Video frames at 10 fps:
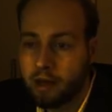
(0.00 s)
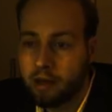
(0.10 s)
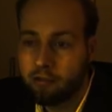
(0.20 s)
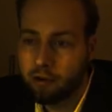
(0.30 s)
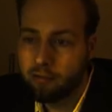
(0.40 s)

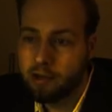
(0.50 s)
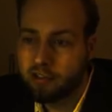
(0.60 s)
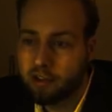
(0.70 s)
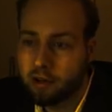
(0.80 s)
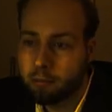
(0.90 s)
and drove me
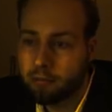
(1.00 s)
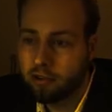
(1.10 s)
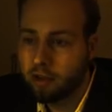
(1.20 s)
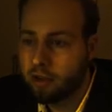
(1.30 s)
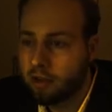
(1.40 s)
at
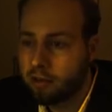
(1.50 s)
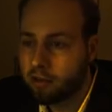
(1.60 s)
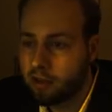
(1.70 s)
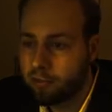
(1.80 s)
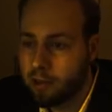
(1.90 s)
times,
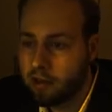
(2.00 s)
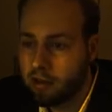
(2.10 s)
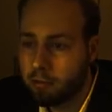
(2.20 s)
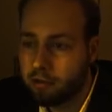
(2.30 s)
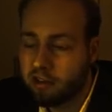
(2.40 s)
thus
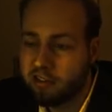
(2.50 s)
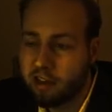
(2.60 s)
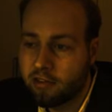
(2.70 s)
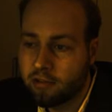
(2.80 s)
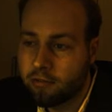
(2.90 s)
pent up and
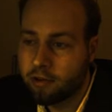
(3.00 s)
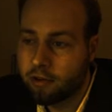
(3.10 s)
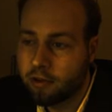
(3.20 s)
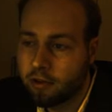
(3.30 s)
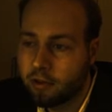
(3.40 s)

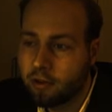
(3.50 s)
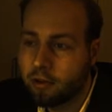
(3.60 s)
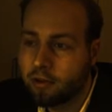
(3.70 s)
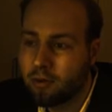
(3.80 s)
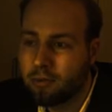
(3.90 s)
intensified,
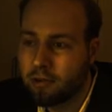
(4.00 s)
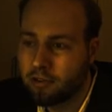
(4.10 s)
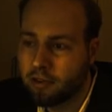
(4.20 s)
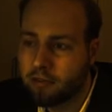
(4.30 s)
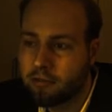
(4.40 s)

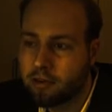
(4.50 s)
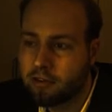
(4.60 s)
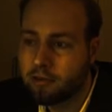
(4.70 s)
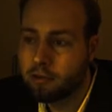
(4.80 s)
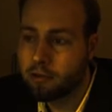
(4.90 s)
almost to the
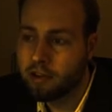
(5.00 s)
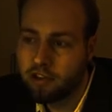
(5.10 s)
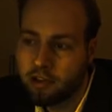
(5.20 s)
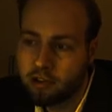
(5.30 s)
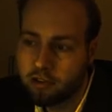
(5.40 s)
verge of
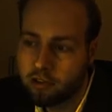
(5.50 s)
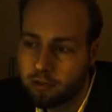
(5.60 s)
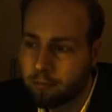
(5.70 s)
craziness.